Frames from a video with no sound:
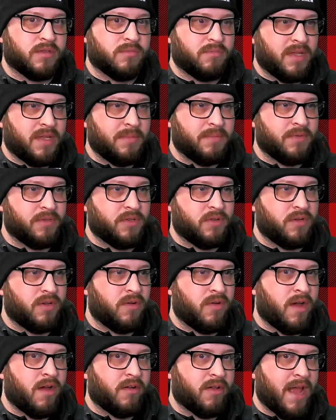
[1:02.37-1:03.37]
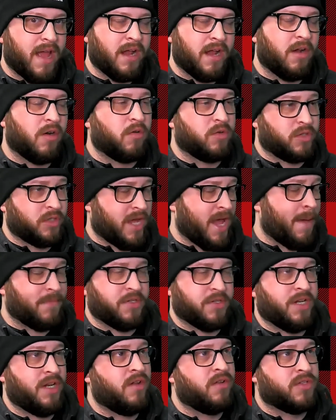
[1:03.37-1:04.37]
People don't know how, or
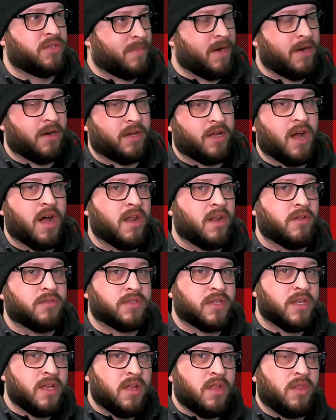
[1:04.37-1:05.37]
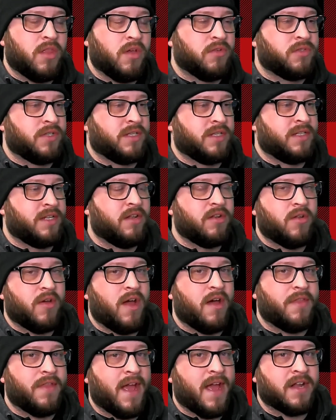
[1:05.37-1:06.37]
cappuccinos, Americanos, those things. They don't know how
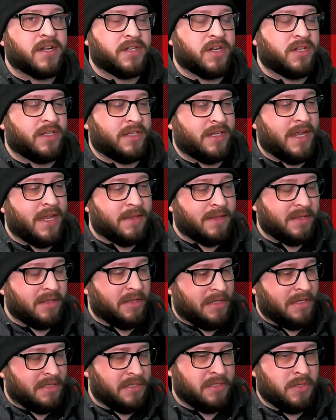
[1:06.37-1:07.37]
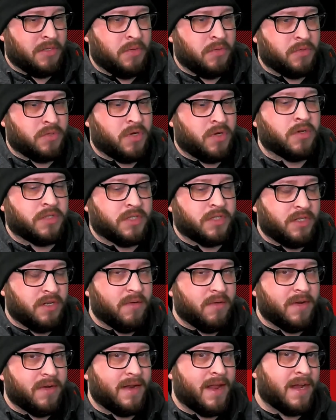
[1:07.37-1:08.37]
they actually are. They get in, they go, "This is too strong." Like, you know
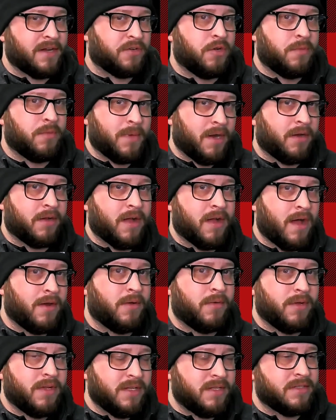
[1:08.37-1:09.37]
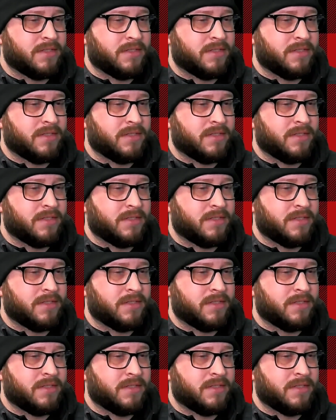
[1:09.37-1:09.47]
what an actual Americano is?